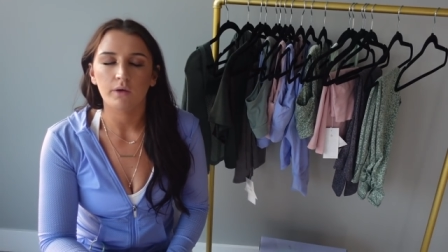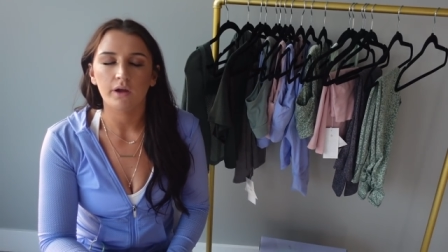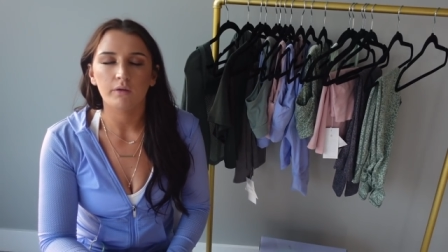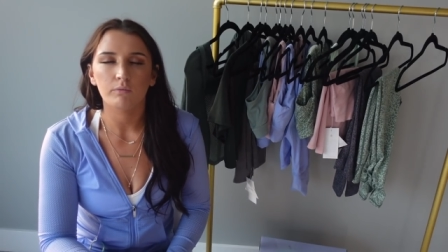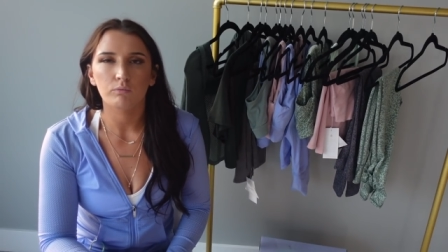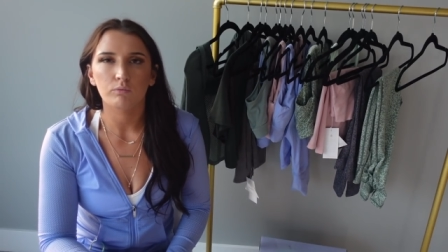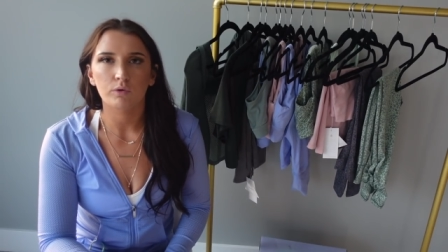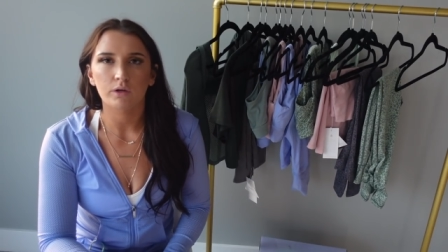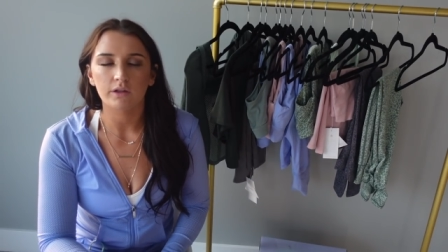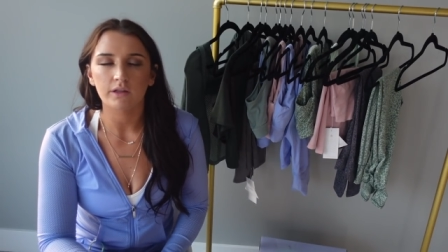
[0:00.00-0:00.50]

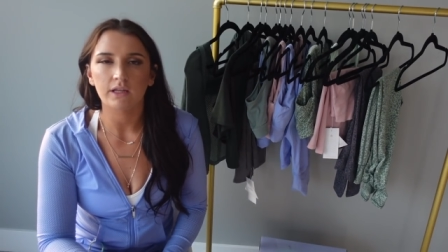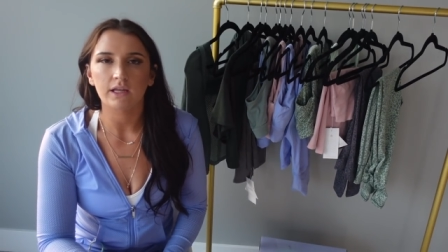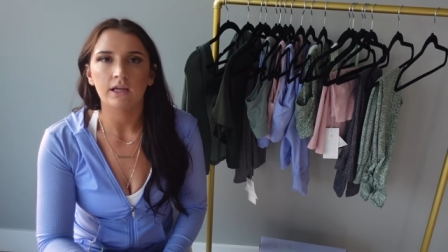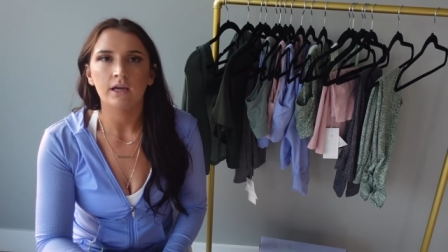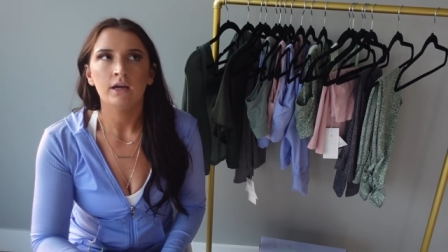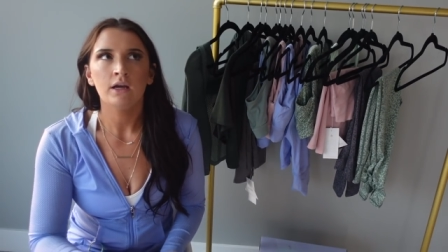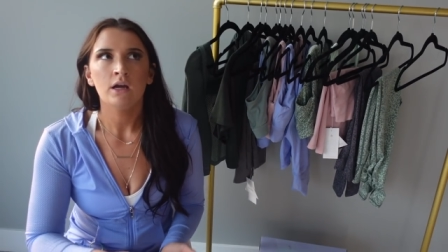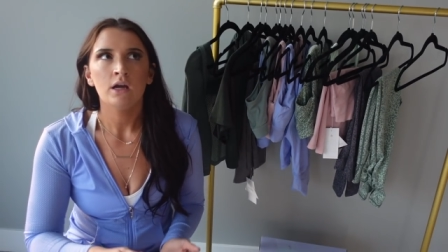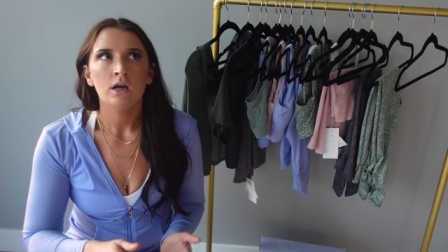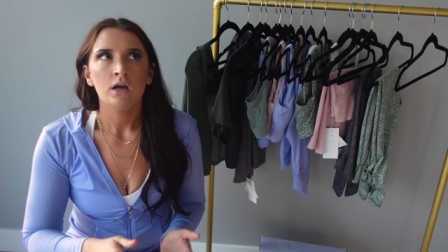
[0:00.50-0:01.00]
It
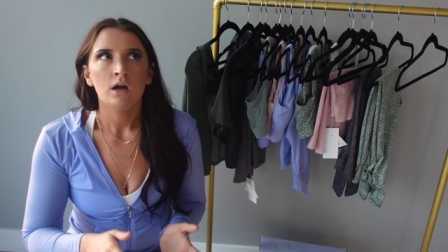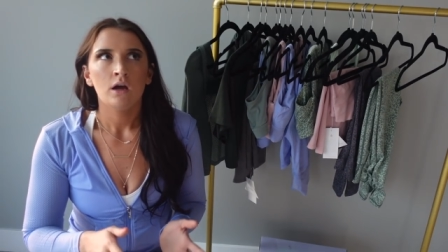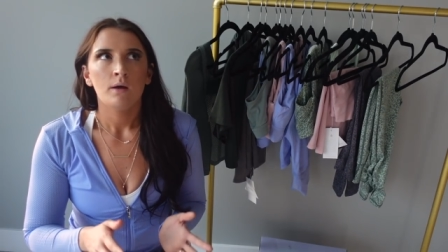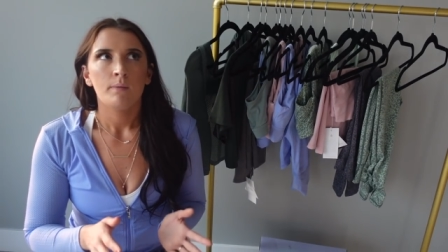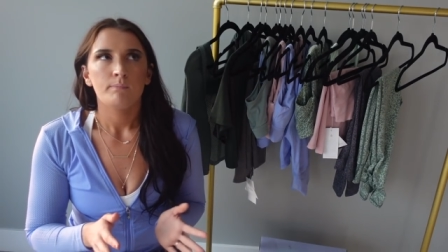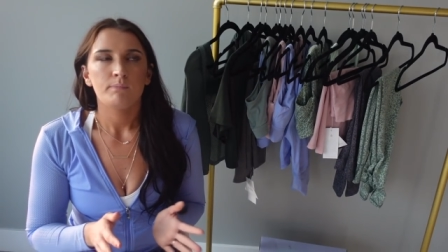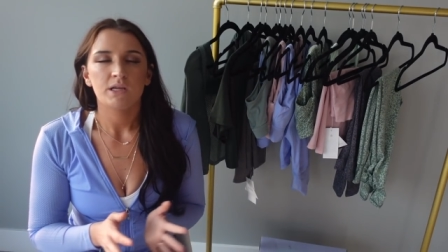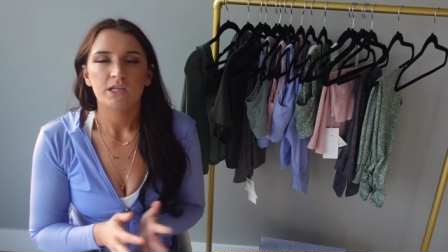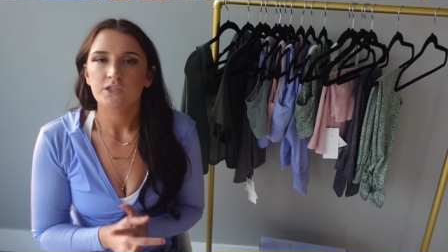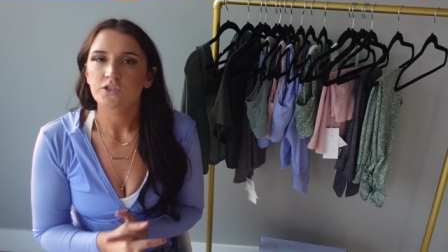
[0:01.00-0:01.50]
really
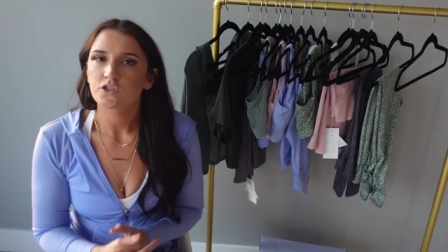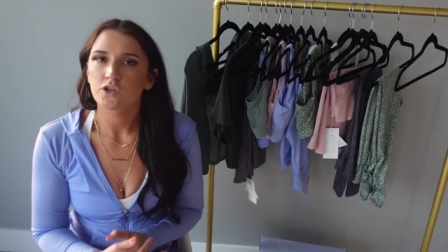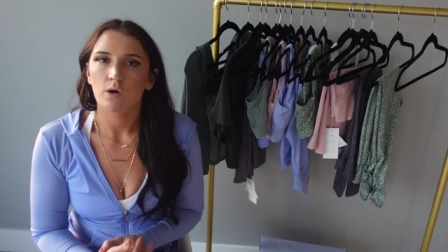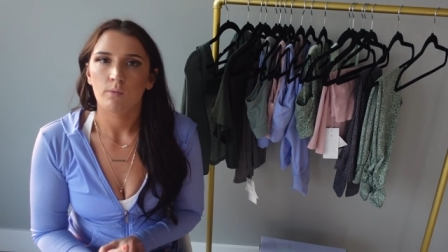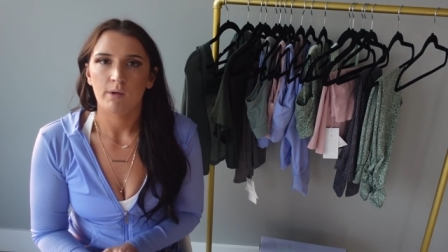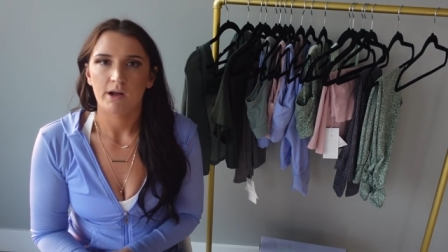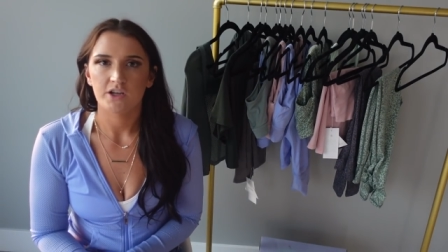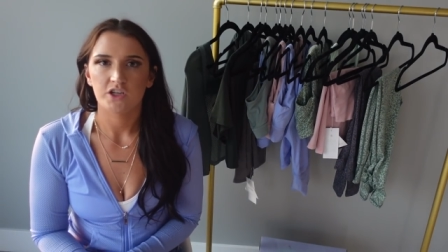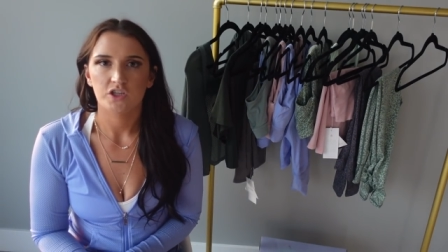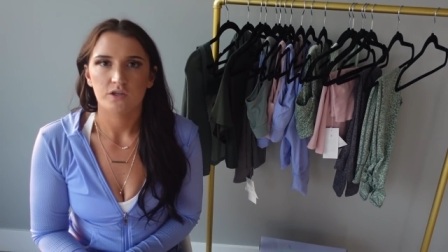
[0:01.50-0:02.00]
means
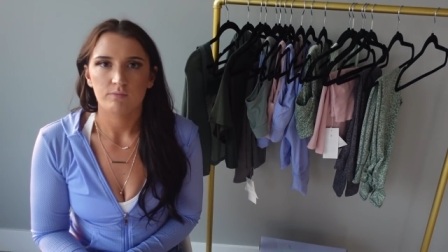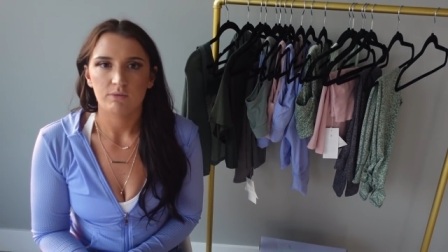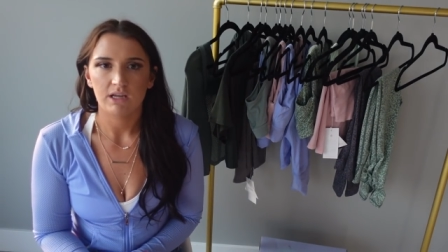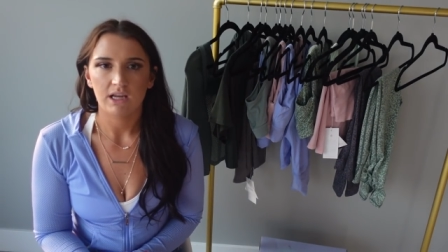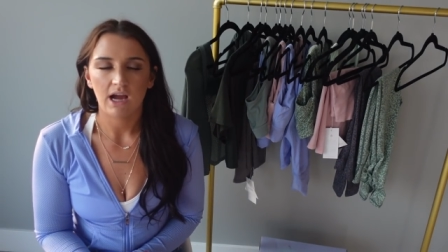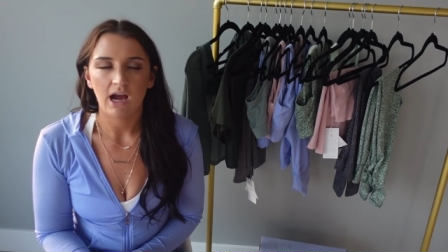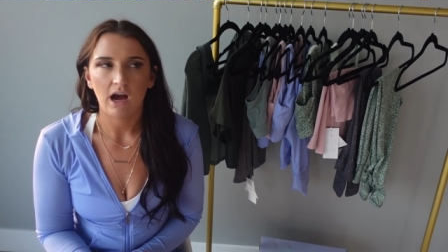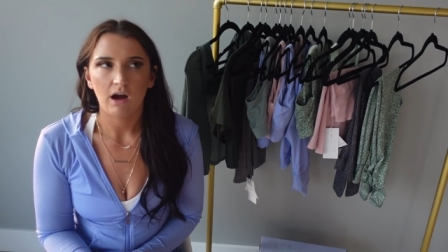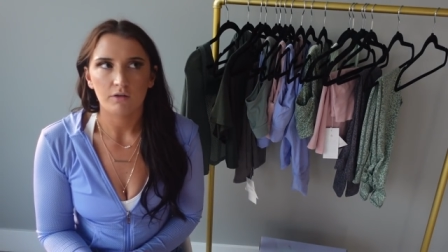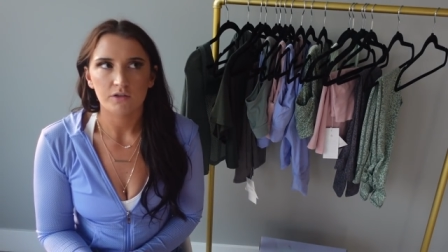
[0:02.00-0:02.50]
so much to
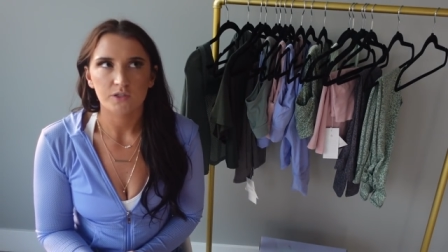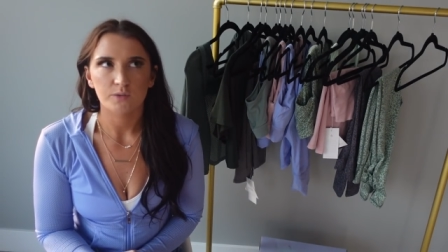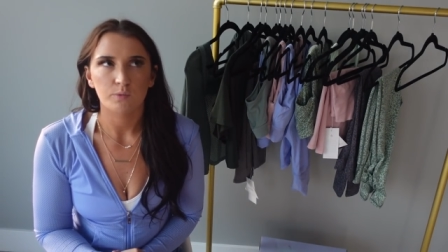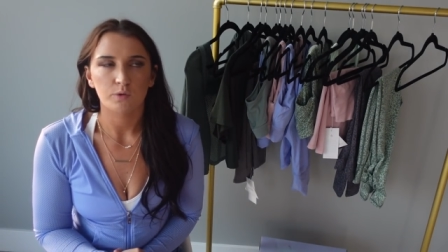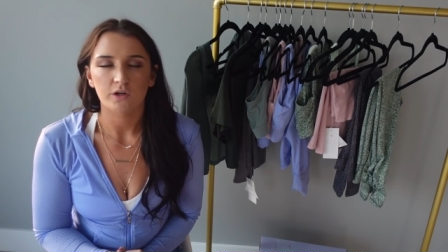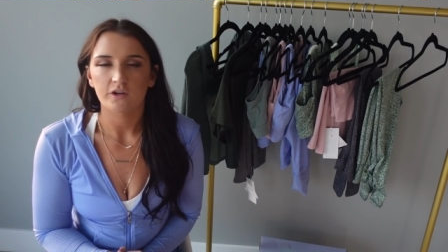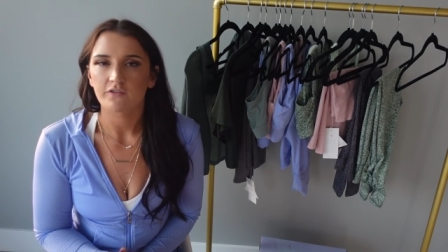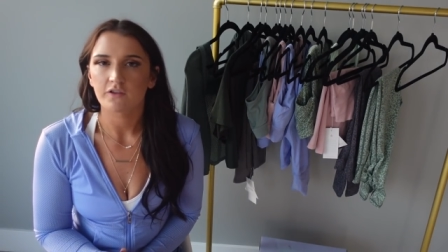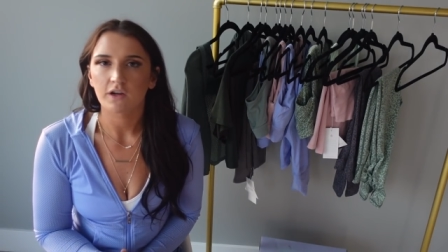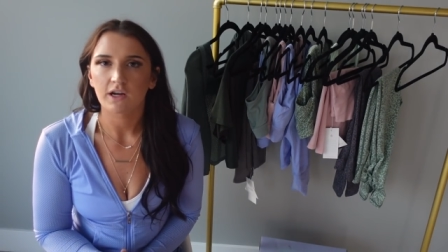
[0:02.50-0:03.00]
me how
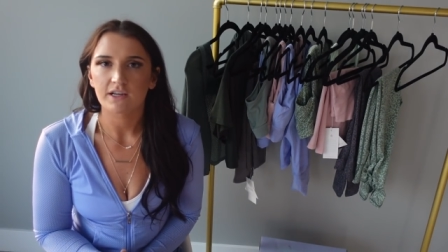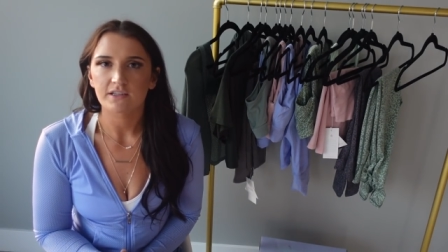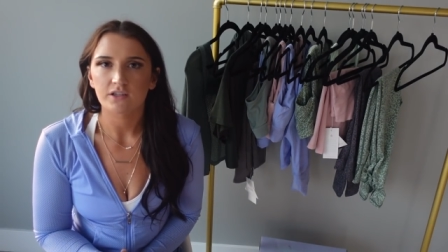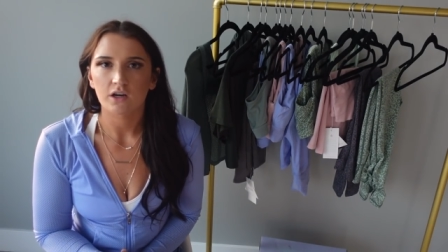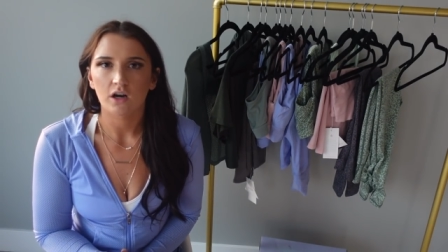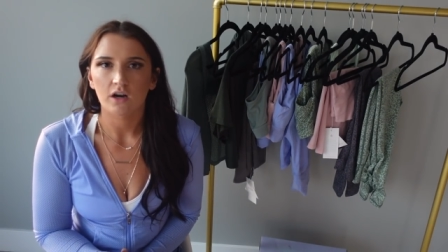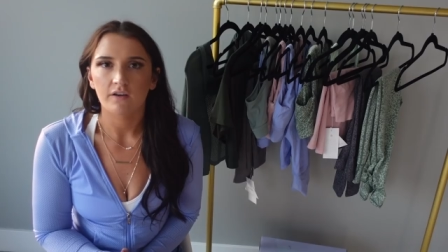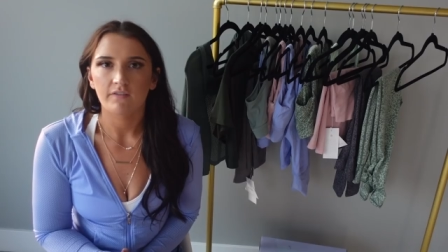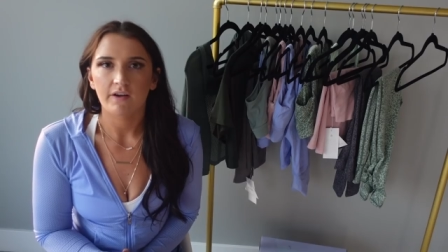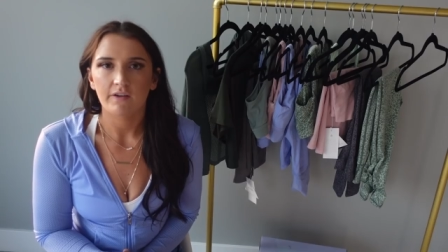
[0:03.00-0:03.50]
supportive you guys
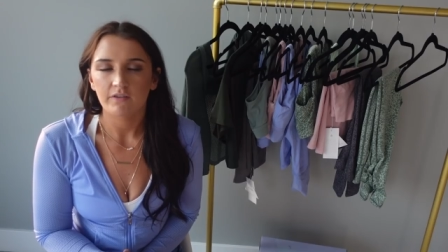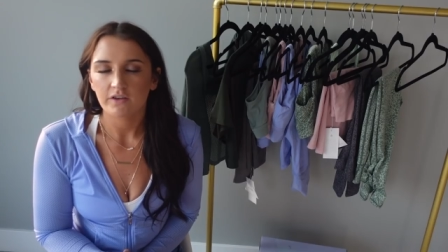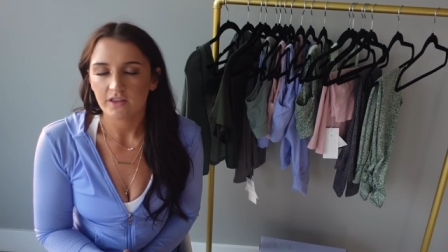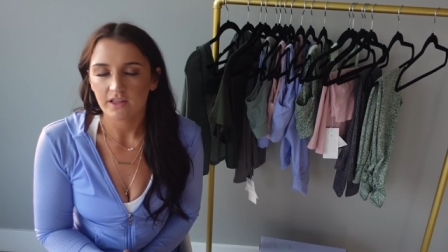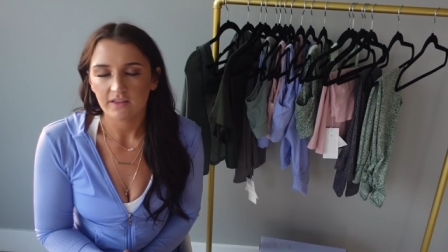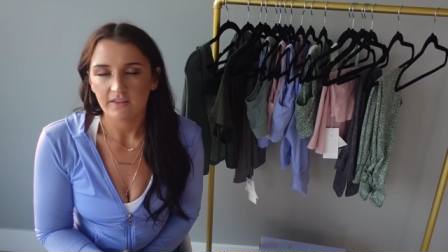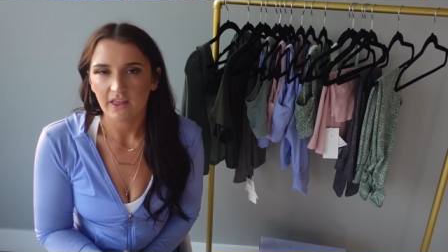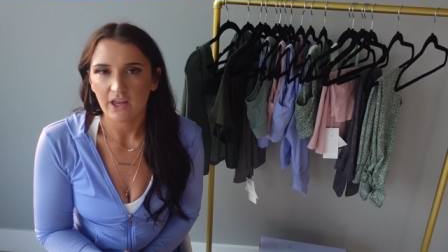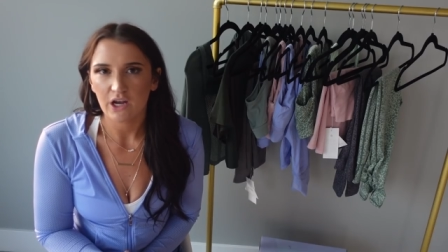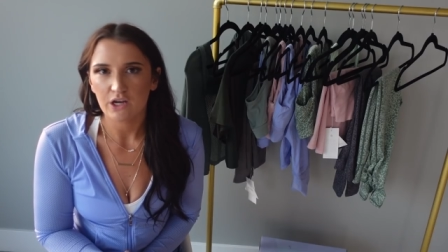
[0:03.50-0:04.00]
are of
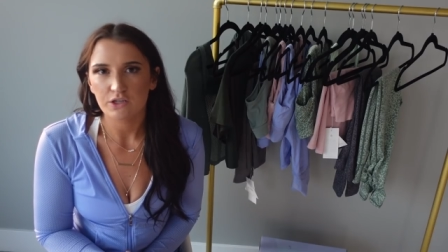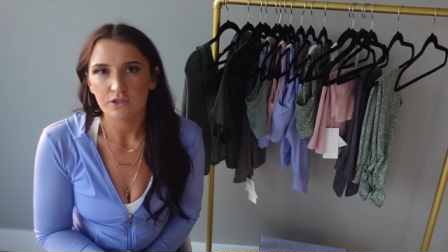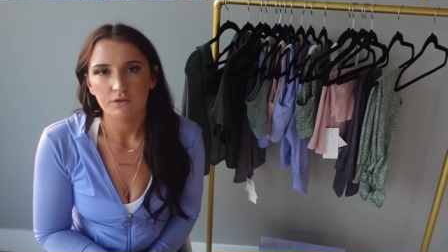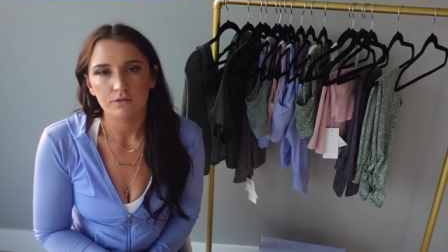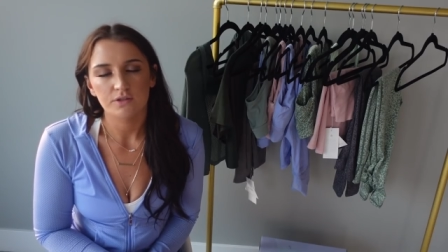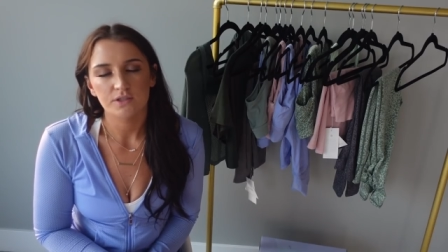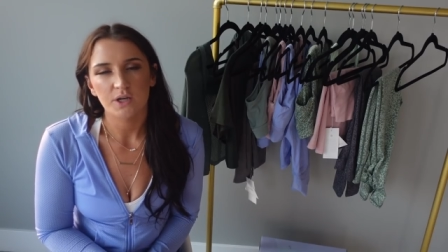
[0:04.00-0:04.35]
everything that I do.